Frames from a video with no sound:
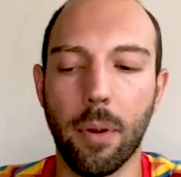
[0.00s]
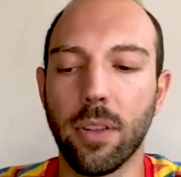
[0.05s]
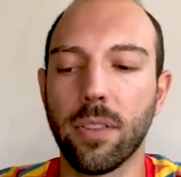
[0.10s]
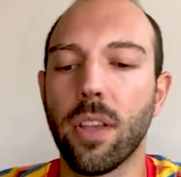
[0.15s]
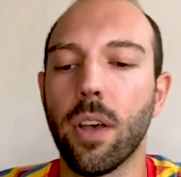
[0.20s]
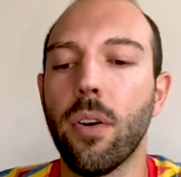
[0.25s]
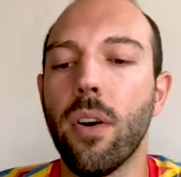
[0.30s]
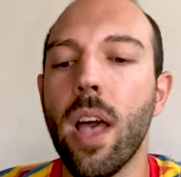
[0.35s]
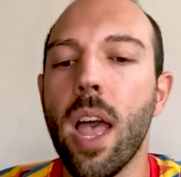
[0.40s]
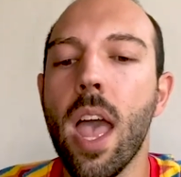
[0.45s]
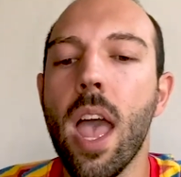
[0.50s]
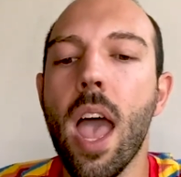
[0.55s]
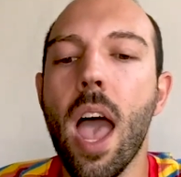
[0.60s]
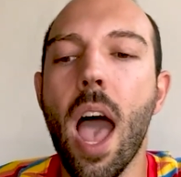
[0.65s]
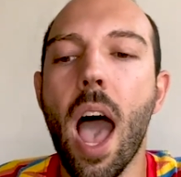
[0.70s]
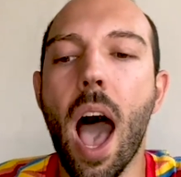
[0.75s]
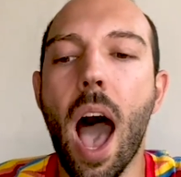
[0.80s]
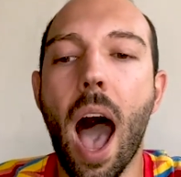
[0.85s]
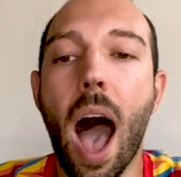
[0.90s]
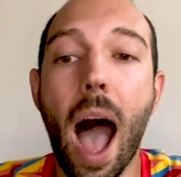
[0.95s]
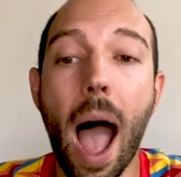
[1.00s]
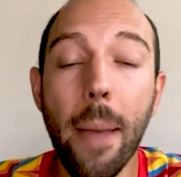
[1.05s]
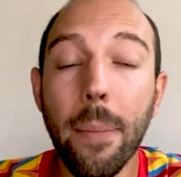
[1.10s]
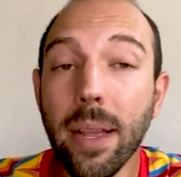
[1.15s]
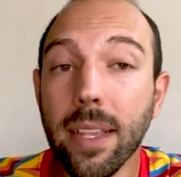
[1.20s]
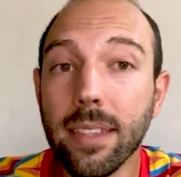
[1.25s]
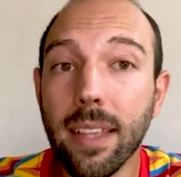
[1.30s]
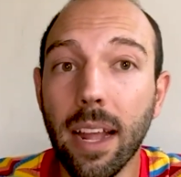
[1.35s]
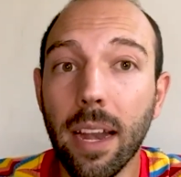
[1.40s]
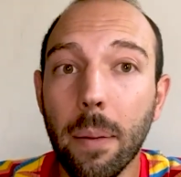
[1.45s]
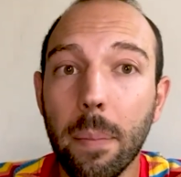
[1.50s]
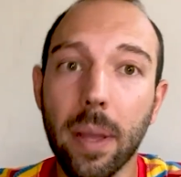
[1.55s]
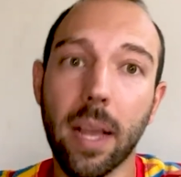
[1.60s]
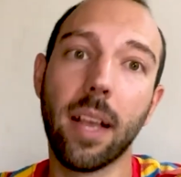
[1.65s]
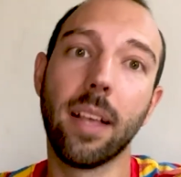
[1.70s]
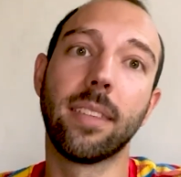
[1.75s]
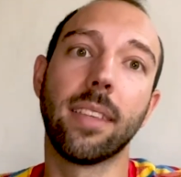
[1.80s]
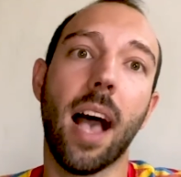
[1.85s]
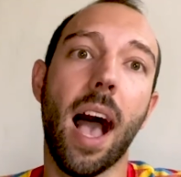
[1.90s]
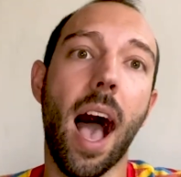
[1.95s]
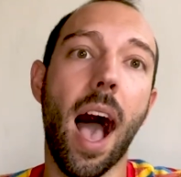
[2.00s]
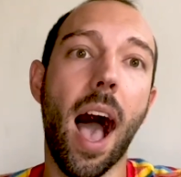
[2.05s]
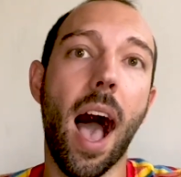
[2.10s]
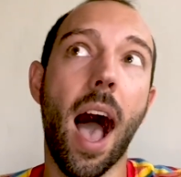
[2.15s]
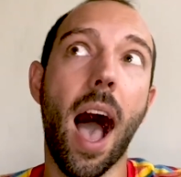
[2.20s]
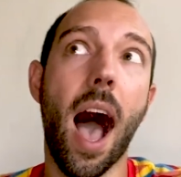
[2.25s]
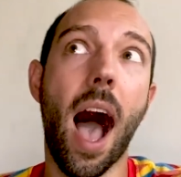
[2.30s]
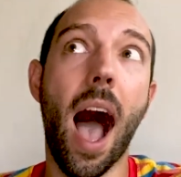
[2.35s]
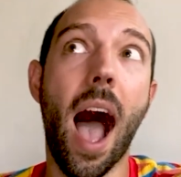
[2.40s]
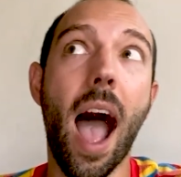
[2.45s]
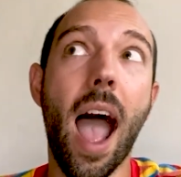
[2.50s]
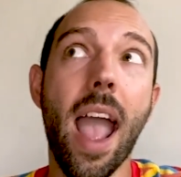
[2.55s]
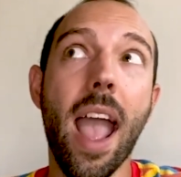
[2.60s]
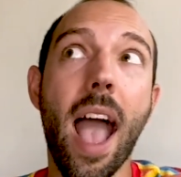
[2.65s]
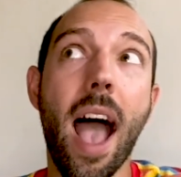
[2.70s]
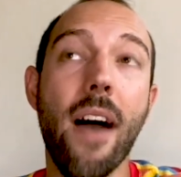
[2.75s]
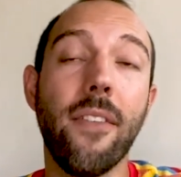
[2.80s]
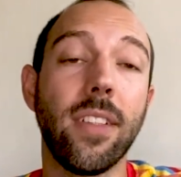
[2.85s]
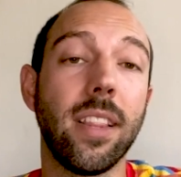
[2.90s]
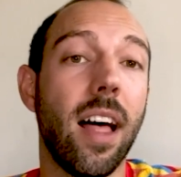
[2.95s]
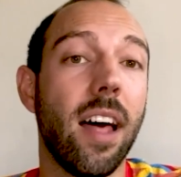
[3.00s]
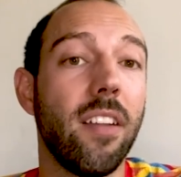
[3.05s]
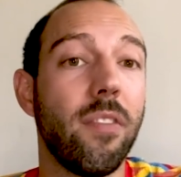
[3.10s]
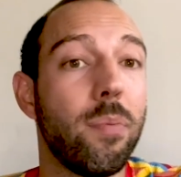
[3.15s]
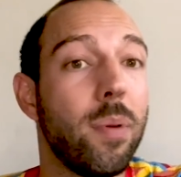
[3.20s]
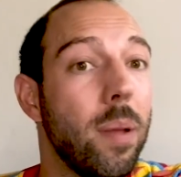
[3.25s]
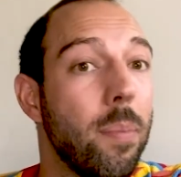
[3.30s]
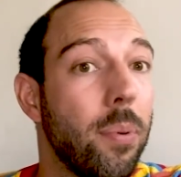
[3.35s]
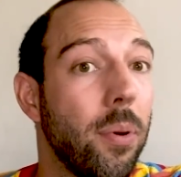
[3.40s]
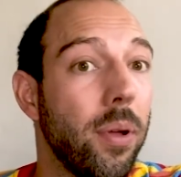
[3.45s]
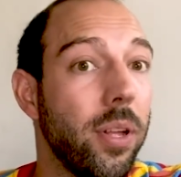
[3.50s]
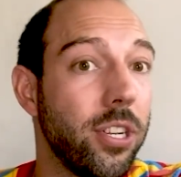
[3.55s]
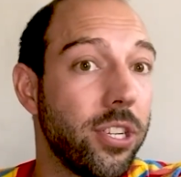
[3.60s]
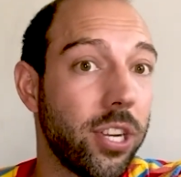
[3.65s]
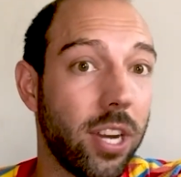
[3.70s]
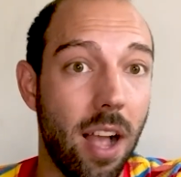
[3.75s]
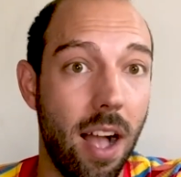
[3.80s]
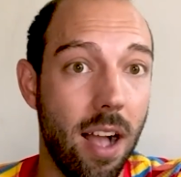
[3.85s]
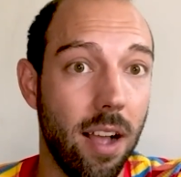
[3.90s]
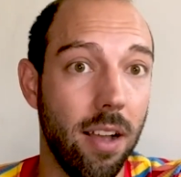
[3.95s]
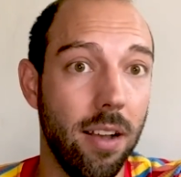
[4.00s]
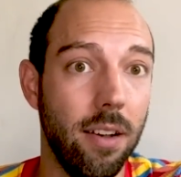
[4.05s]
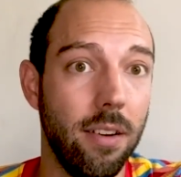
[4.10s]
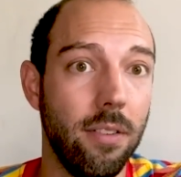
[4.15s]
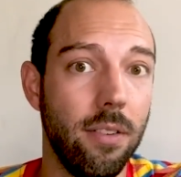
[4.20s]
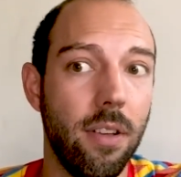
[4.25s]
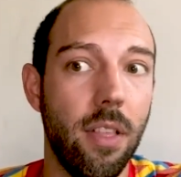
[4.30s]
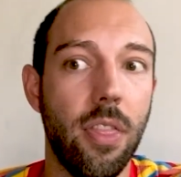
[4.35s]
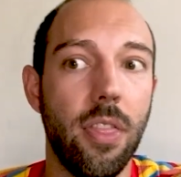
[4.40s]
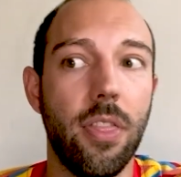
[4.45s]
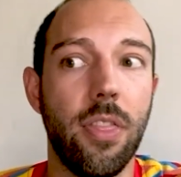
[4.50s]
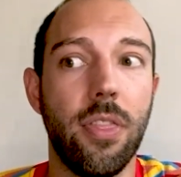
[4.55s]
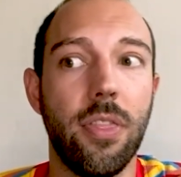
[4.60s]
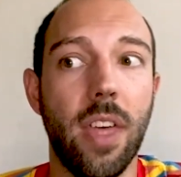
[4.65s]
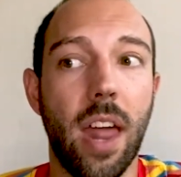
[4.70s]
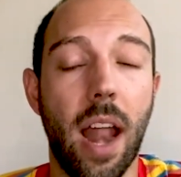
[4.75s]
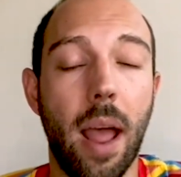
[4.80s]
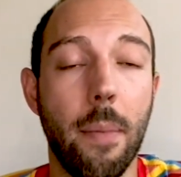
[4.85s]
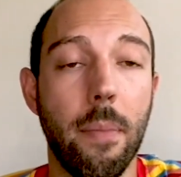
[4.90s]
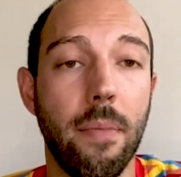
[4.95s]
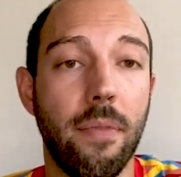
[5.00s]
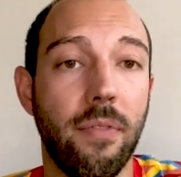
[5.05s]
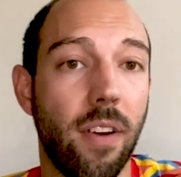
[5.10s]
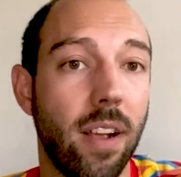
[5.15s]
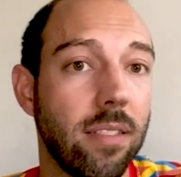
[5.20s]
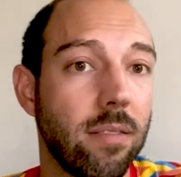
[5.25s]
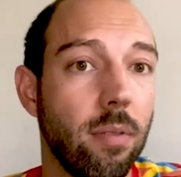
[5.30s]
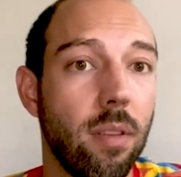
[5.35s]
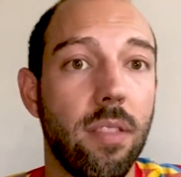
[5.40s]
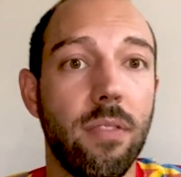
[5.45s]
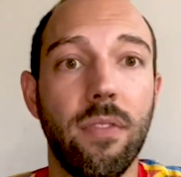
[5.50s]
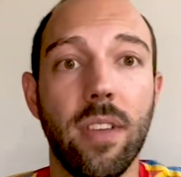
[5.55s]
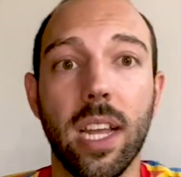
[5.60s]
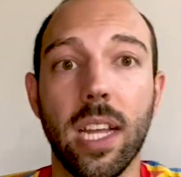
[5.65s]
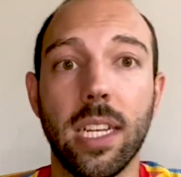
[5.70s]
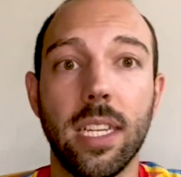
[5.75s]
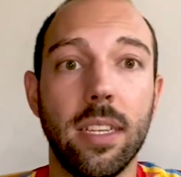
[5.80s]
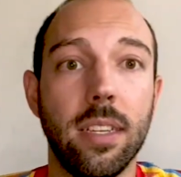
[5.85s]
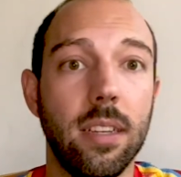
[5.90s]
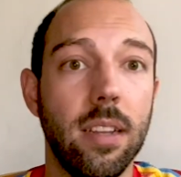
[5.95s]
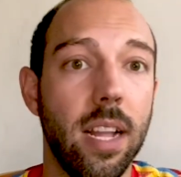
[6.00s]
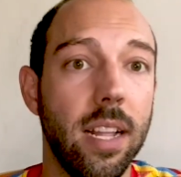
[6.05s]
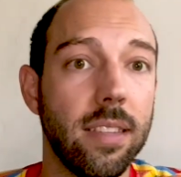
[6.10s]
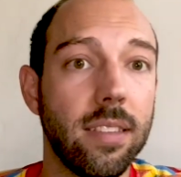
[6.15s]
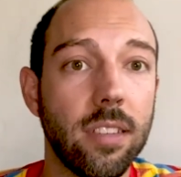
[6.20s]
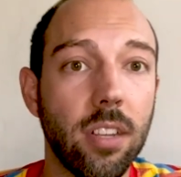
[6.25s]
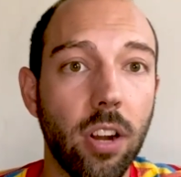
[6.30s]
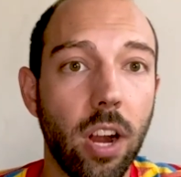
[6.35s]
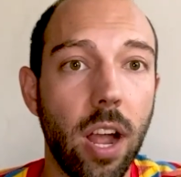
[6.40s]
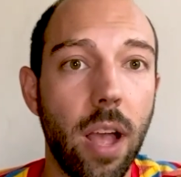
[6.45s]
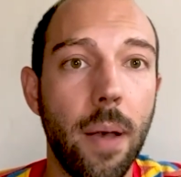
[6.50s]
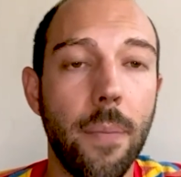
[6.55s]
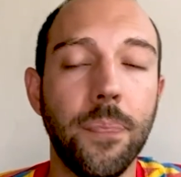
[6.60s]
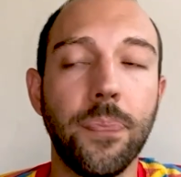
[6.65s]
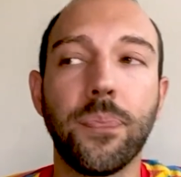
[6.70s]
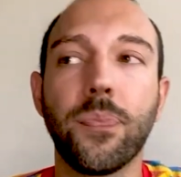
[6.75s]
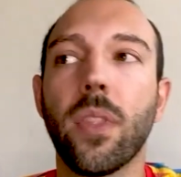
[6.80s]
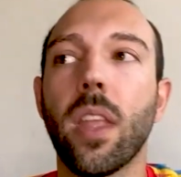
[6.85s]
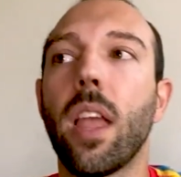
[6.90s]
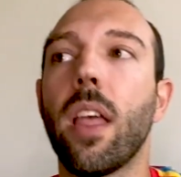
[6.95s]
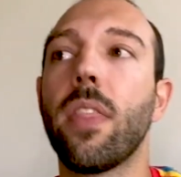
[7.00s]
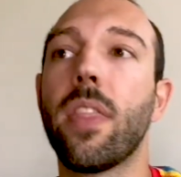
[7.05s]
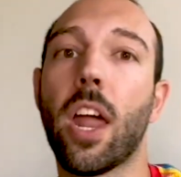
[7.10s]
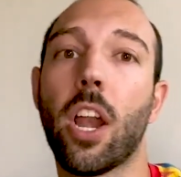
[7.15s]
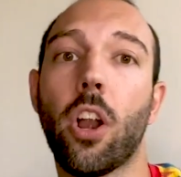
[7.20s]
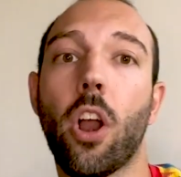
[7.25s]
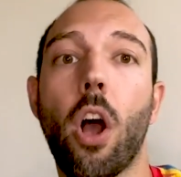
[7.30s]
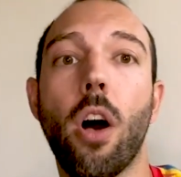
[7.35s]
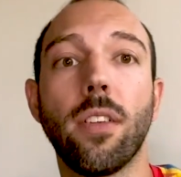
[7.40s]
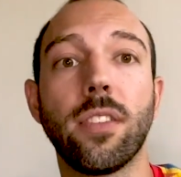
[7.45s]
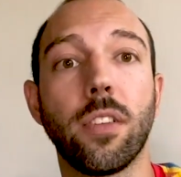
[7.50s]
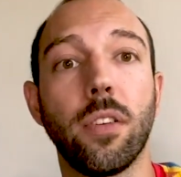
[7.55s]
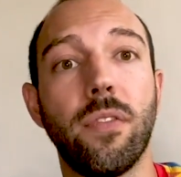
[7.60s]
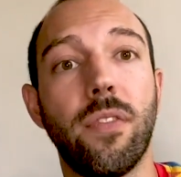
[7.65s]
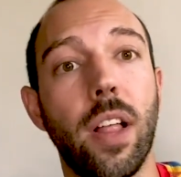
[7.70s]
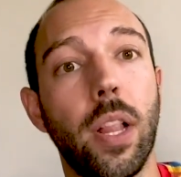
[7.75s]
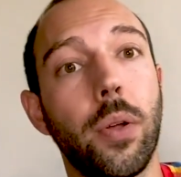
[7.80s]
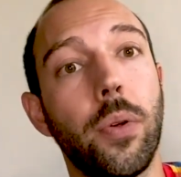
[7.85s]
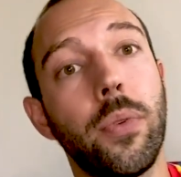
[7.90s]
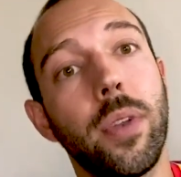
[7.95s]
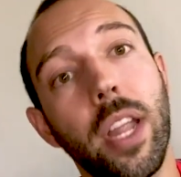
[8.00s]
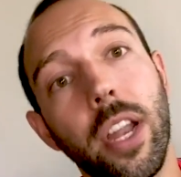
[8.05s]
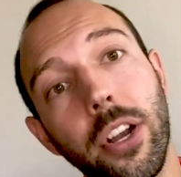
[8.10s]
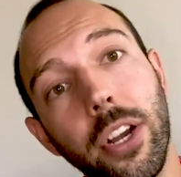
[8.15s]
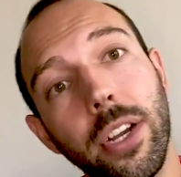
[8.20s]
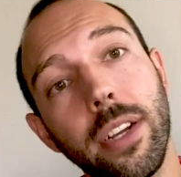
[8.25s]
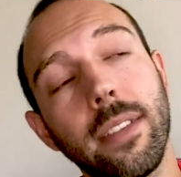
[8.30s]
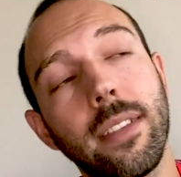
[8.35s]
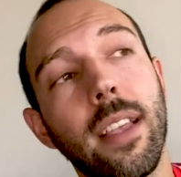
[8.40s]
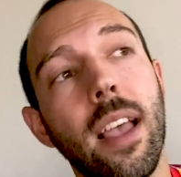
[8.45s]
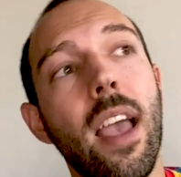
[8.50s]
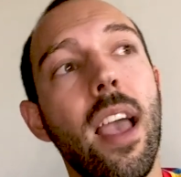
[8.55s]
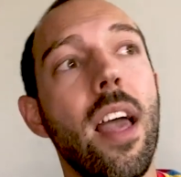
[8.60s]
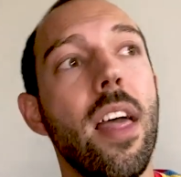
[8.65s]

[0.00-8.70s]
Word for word: So I'm excited because I have a lot of people in Chicago that I'm friends with via Instagram that are also fellow knitters,